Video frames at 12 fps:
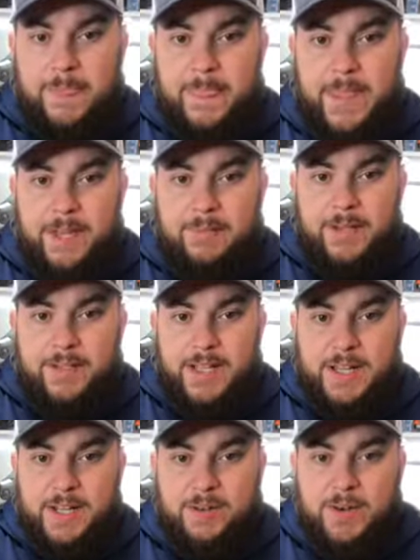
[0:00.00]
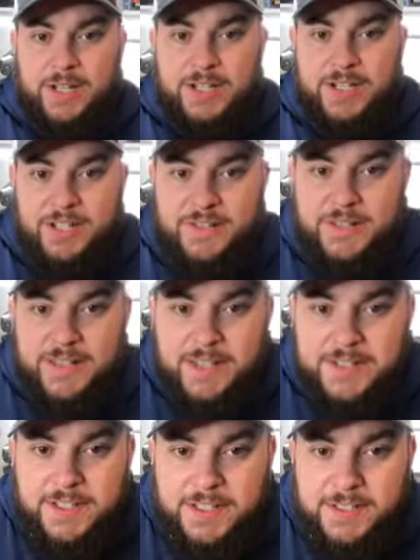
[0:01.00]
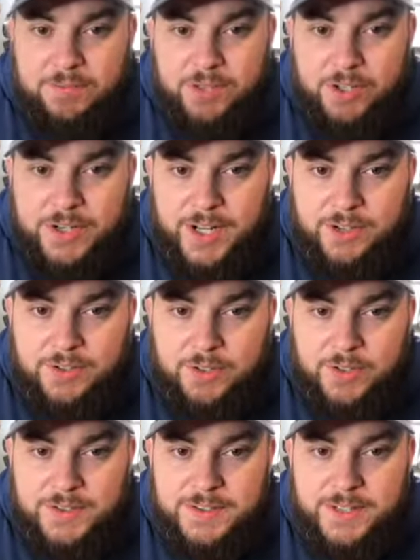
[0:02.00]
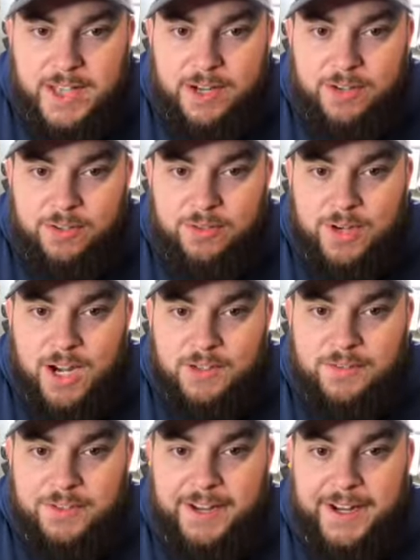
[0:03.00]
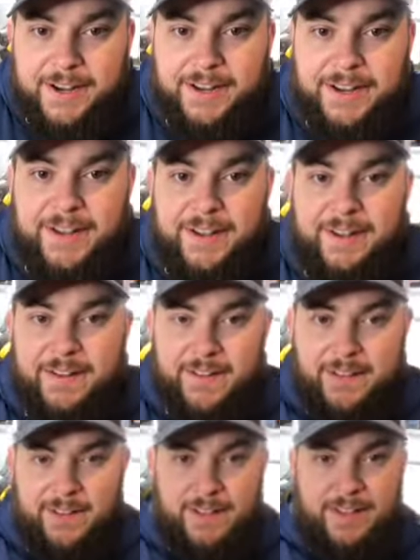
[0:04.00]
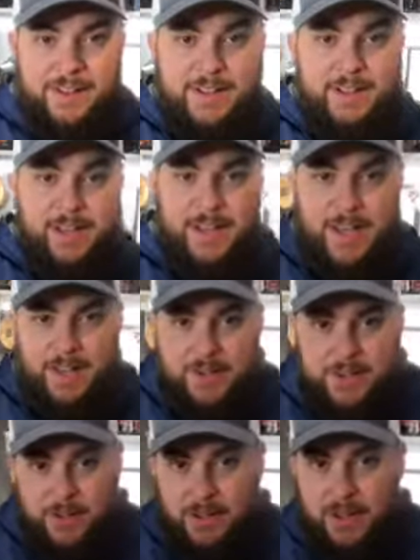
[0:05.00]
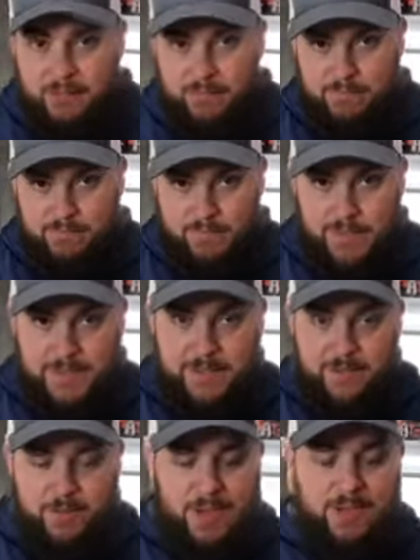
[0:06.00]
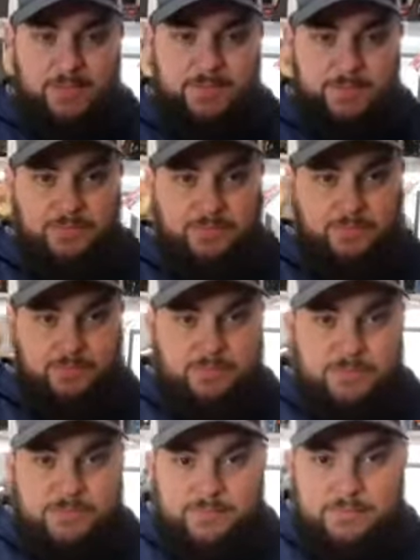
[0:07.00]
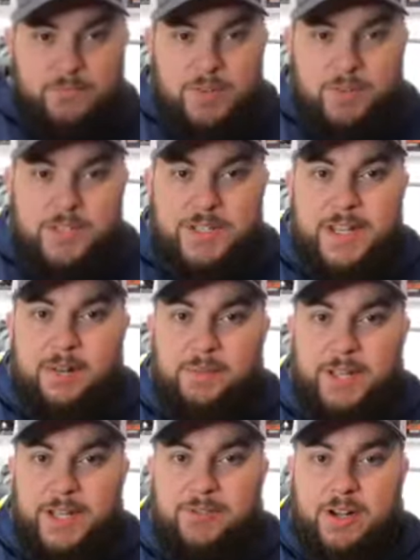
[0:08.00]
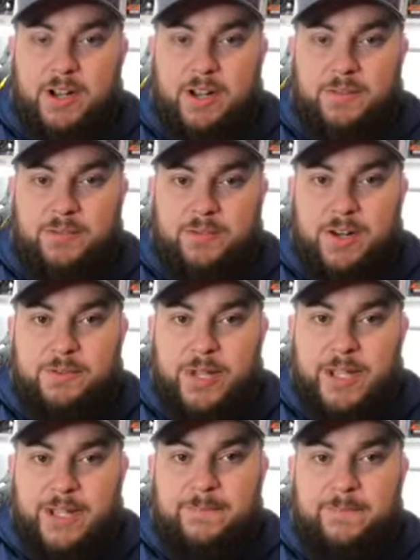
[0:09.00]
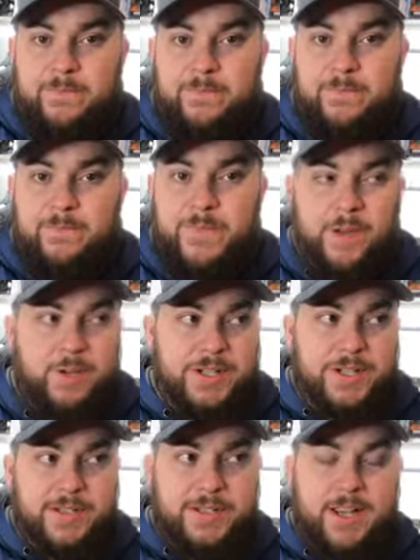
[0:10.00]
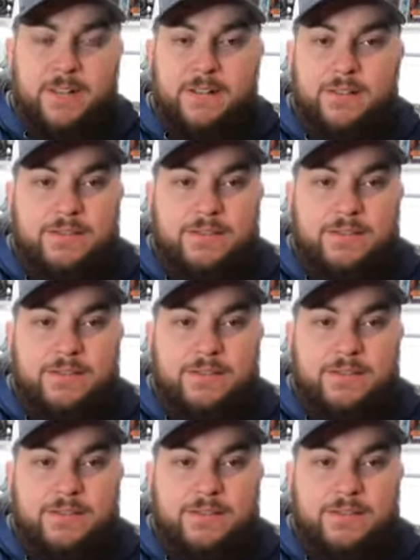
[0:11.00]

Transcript: Anybody else got any questions? Things explode out towards that Rockford area. Yeah, they do. Once in a while. We just had a plane run off the runway, which is like